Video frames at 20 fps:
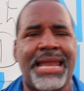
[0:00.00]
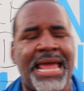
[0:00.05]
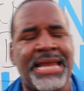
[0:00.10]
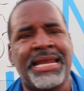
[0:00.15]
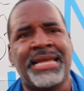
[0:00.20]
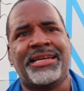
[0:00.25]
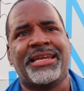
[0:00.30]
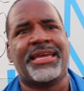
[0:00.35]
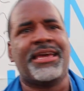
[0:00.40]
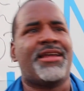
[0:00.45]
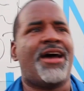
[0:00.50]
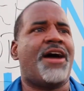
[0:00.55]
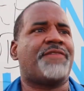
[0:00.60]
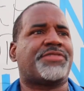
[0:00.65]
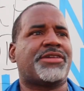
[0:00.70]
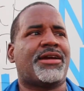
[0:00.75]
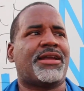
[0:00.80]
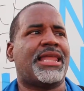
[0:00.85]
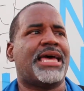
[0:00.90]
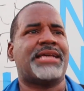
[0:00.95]
They need to get
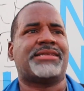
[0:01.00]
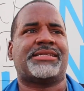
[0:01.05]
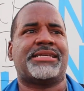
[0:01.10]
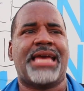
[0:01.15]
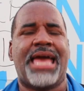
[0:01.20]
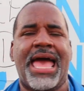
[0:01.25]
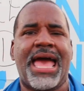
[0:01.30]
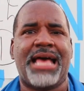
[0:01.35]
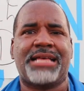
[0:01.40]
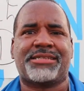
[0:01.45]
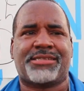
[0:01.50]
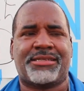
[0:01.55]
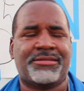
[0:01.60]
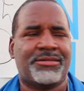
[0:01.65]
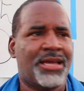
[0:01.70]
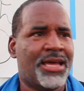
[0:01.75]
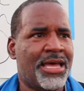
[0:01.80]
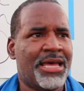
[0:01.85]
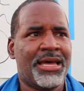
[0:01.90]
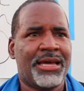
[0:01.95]
off their lazy ass
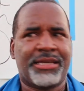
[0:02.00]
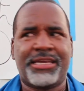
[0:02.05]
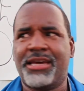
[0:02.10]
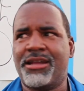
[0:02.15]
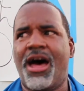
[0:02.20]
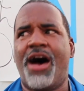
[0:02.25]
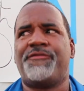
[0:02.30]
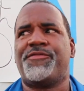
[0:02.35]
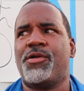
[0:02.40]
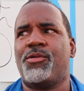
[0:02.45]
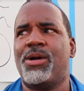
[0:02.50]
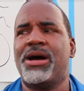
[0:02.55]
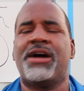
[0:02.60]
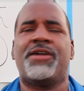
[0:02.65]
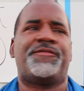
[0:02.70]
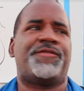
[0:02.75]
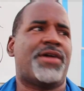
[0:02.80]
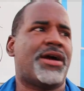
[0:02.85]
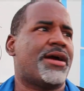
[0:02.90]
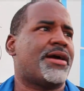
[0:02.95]
and get off of
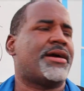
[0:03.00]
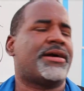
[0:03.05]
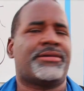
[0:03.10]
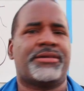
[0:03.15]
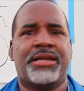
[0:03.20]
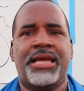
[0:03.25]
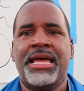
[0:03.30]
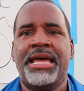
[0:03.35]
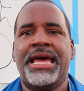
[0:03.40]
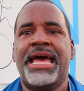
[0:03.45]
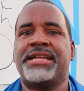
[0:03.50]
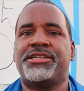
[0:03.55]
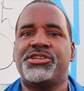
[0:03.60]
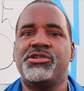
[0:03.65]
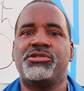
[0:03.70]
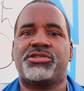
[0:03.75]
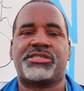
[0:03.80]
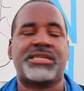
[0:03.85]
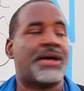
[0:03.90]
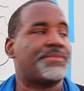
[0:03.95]
welfare and
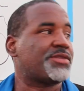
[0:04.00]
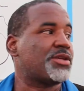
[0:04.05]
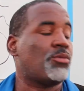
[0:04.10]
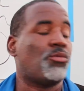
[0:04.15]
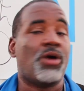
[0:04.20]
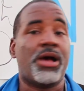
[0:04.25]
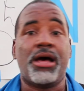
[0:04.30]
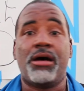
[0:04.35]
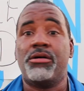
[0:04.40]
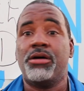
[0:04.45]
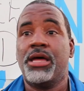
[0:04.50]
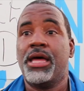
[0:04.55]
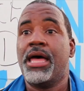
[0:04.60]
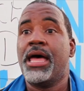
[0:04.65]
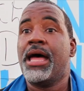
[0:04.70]
do something. Well,